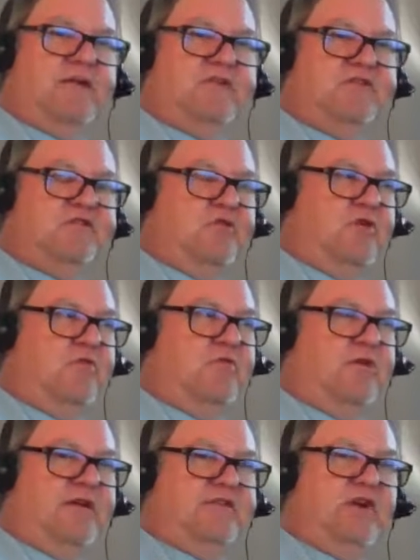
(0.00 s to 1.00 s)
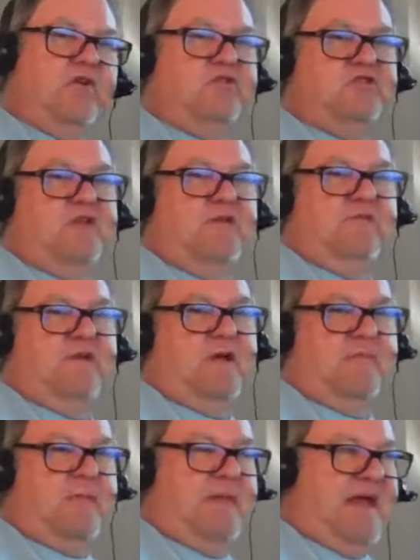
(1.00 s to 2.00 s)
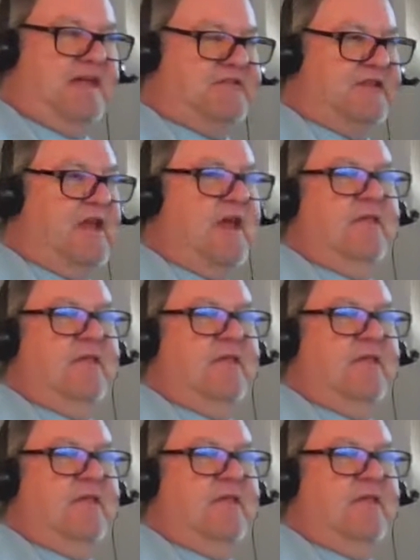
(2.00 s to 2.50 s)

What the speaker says: into a store and realize, oh shoot, I forgot my mask.